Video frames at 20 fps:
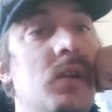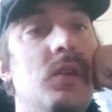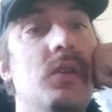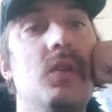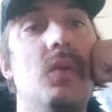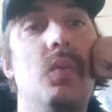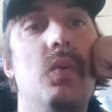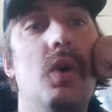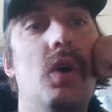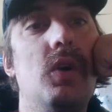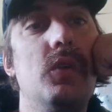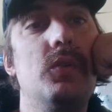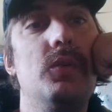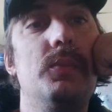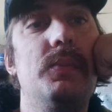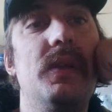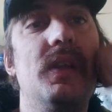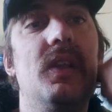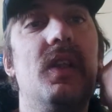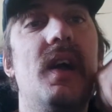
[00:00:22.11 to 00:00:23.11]
the world
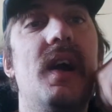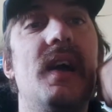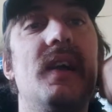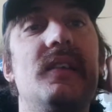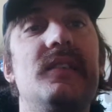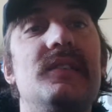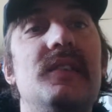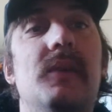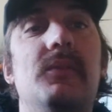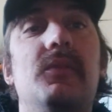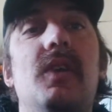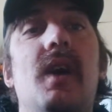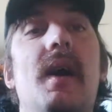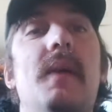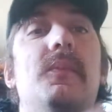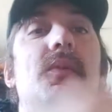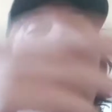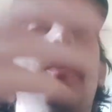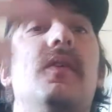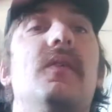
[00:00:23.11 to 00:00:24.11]
would be like some
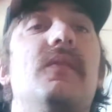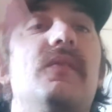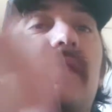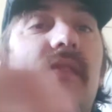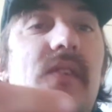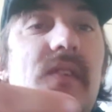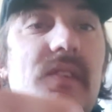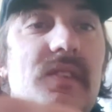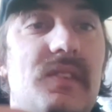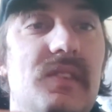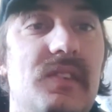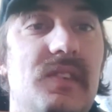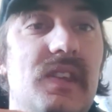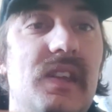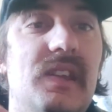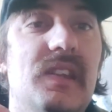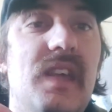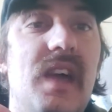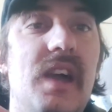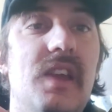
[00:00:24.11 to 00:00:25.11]
type of
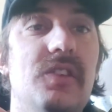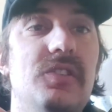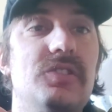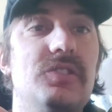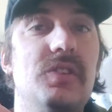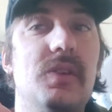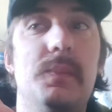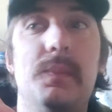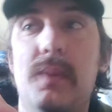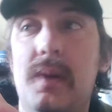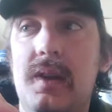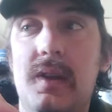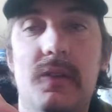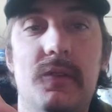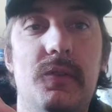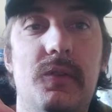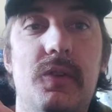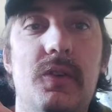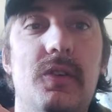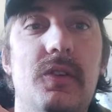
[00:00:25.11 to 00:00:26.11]
dictatorship in a
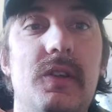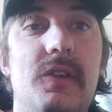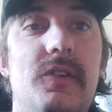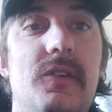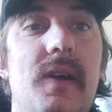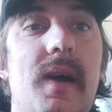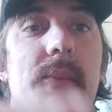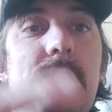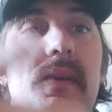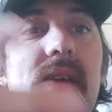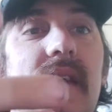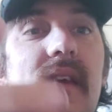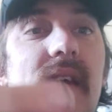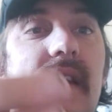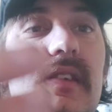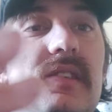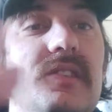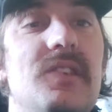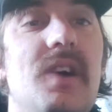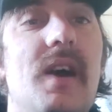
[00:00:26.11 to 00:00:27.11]
really crappy
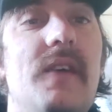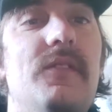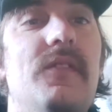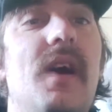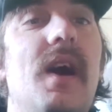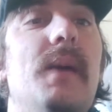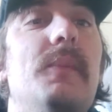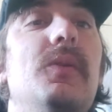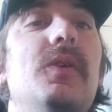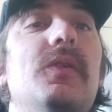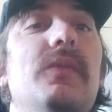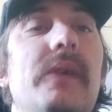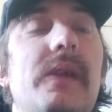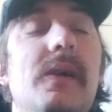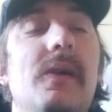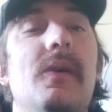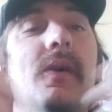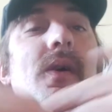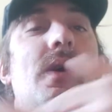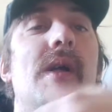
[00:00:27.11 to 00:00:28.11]
sci-fi
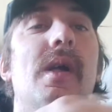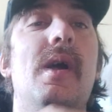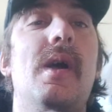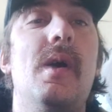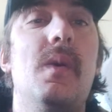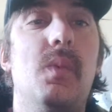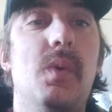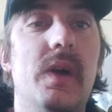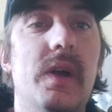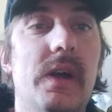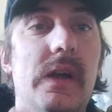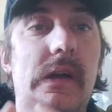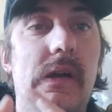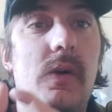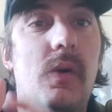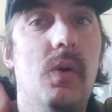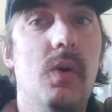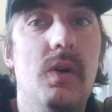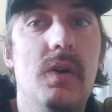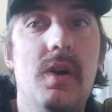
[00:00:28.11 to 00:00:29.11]
movie where
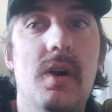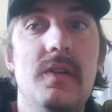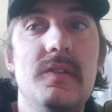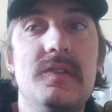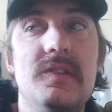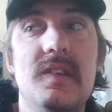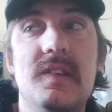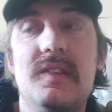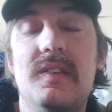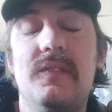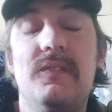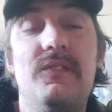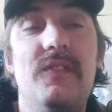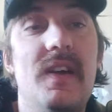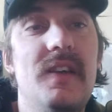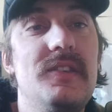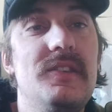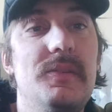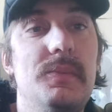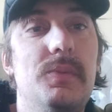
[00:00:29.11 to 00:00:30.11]
all concerts and
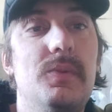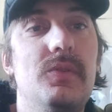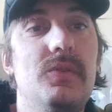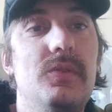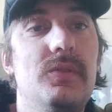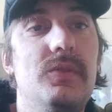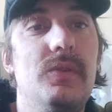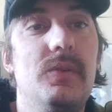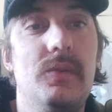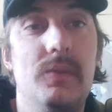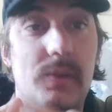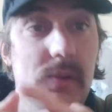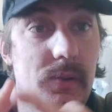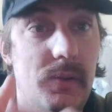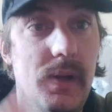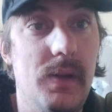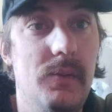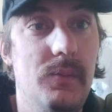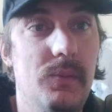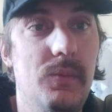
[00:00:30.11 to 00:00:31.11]
festivals
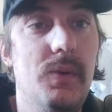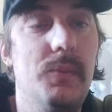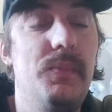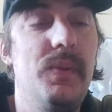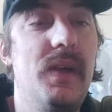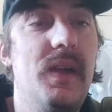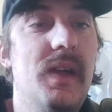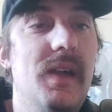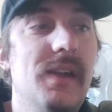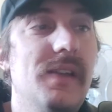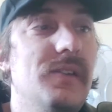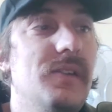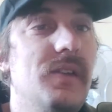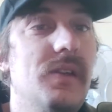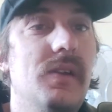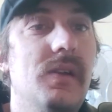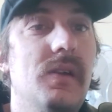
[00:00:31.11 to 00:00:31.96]
were banned,